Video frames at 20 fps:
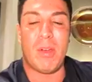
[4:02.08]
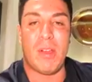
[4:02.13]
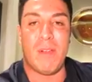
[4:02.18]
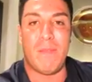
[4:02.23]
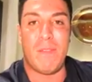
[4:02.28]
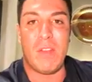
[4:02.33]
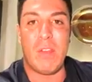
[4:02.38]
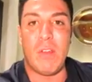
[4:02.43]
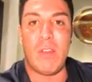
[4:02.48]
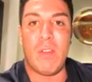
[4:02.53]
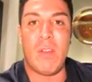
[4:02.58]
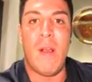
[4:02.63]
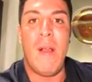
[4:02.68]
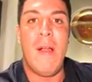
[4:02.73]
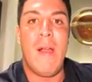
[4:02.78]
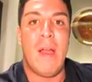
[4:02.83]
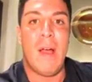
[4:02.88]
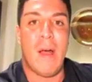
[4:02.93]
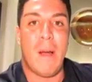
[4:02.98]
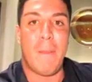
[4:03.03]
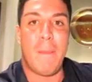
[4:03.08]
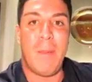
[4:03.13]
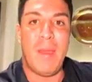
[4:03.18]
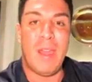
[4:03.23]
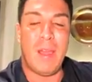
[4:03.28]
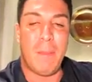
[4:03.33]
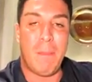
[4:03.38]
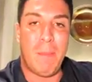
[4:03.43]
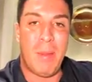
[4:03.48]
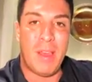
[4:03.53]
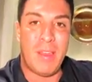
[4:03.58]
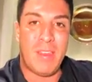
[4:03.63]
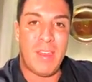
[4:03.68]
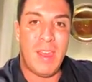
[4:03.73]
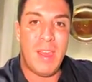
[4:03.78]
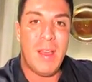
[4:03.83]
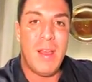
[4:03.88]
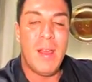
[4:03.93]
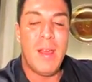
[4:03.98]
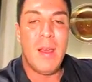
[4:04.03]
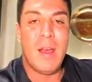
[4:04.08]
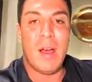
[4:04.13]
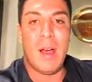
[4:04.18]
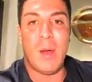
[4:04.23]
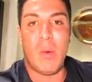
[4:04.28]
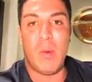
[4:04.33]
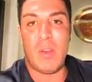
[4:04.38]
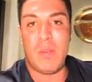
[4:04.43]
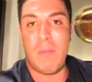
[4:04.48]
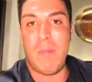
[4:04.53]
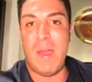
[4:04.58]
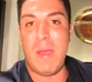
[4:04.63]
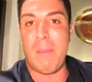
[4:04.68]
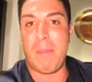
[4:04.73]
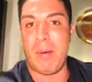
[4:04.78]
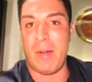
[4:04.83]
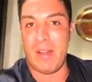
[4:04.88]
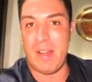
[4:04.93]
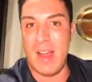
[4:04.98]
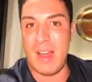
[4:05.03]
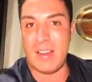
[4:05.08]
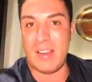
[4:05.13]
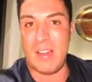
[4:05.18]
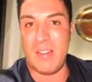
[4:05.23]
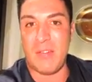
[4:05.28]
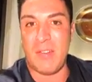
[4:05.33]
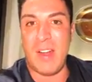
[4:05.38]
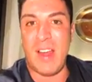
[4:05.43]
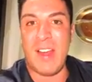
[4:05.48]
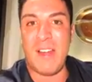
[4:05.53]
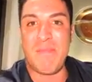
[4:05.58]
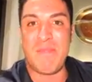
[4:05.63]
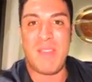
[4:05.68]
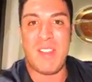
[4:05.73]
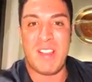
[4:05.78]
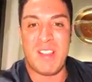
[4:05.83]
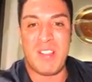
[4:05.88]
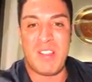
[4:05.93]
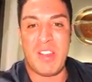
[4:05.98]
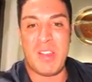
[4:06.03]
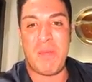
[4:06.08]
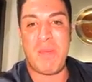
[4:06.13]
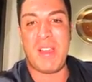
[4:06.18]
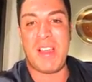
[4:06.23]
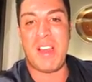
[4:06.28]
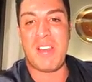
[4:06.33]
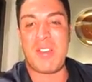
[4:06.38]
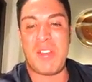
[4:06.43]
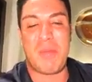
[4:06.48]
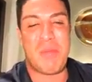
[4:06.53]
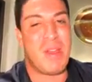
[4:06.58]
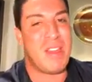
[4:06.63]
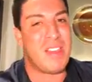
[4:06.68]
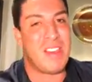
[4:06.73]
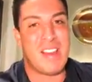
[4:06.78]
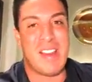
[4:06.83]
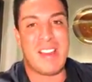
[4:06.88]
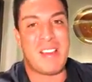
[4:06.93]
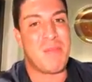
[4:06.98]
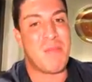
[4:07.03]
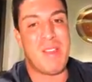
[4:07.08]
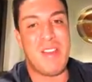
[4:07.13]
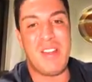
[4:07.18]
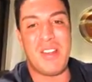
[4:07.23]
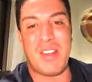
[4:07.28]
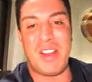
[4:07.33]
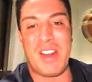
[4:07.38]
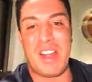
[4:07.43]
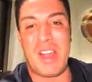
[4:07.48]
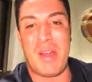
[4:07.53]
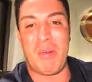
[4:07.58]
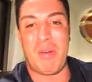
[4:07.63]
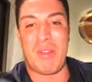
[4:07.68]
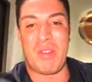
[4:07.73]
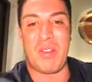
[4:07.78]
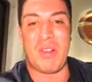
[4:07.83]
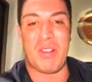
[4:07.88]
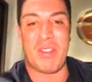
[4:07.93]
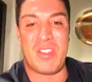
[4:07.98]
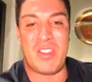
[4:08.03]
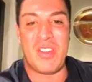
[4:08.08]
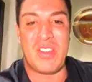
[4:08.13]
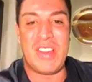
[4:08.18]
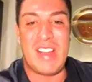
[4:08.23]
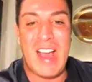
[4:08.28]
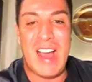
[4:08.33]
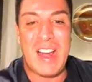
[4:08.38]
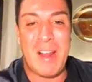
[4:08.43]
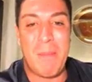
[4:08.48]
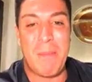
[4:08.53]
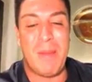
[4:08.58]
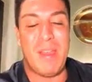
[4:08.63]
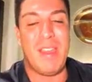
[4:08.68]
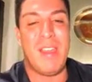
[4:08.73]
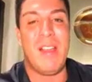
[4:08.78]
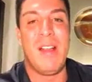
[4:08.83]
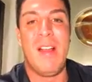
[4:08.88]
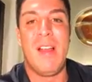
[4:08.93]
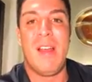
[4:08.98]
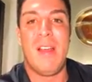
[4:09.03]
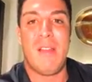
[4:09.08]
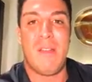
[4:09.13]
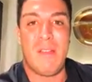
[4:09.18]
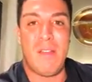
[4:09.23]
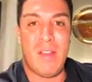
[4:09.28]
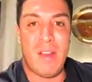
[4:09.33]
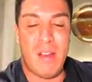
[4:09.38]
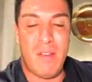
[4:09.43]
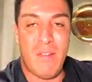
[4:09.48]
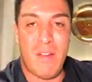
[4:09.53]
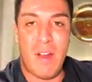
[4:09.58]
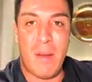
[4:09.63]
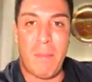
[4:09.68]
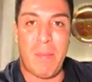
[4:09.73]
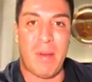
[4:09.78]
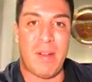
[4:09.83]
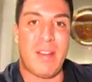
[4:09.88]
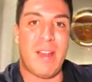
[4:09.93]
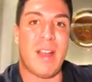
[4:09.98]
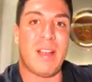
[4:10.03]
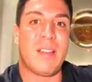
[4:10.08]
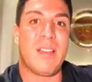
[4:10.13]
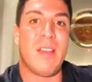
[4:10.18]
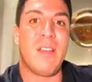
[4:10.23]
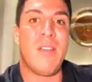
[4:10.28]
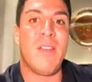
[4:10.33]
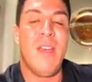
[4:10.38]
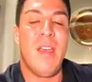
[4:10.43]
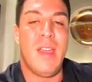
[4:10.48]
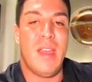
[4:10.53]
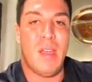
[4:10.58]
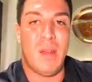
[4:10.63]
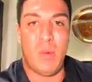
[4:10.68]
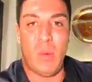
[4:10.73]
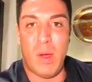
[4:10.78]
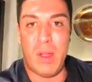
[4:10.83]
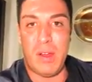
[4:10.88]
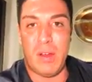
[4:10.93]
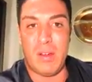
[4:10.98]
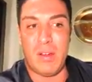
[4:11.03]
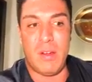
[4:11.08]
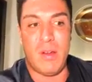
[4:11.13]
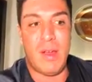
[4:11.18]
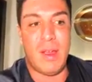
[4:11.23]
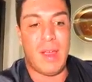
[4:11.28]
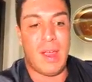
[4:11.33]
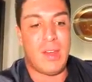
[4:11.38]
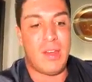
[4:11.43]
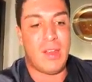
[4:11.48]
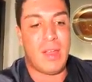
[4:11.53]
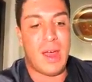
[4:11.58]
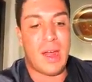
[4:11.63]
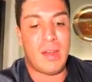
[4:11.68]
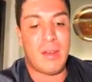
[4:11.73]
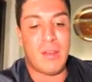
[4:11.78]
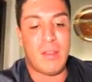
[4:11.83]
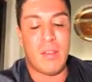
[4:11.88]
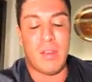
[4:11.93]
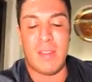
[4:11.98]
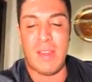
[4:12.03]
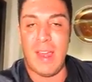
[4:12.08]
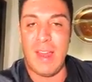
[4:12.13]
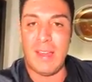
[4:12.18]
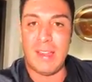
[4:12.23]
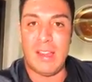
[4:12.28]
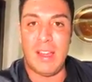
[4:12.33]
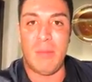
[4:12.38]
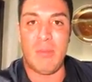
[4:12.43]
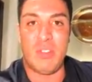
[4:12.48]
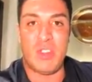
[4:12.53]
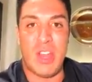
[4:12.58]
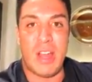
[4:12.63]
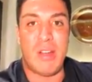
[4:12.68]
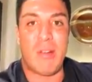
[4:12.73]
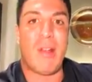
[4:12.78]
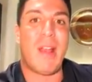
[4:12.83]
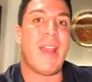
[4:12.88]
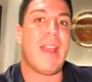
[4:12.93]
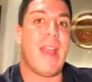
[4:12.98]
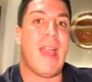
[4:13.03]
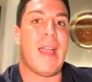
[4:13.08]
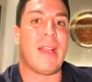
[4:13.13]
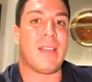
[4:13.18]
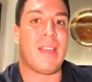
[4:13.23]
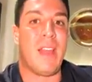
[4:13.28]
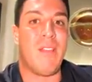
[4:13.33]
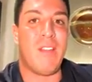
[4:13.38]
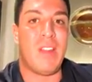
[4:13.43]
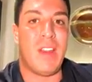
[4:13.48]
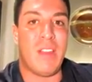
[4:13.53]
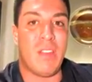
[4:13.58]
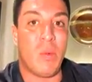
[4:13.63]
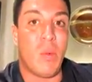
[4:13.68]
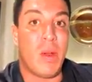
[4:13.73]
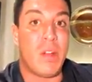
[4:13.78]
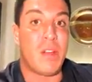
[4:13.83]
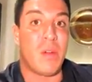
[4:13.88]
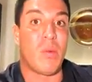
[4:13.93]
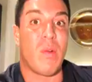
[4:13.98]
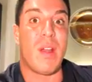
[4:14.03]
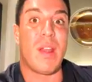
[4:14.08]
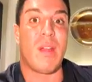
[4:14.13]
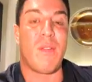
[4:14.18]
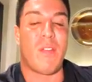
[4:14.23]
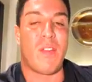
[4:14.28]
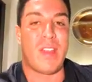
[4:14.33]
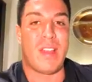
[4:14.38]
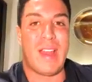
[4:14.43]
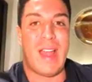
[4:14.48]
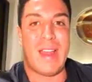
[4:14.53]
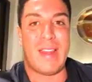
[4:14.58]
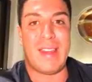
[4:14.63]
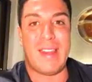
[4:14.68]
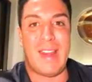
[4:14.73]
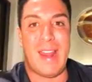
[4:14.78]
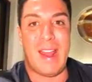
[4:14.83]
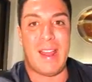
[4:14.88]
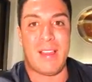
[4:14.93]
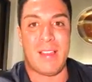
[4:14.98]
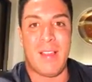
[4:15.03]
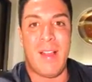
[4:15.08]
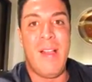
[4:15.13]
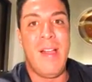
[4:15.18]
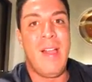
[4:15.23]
confuse uh, being busy uh, with being productive, right? Just because you're busy doesn't mean you're going to get results. You got to be very, very productive in what you're doing, and you got to do those income generating activities when you're running for the 90 days.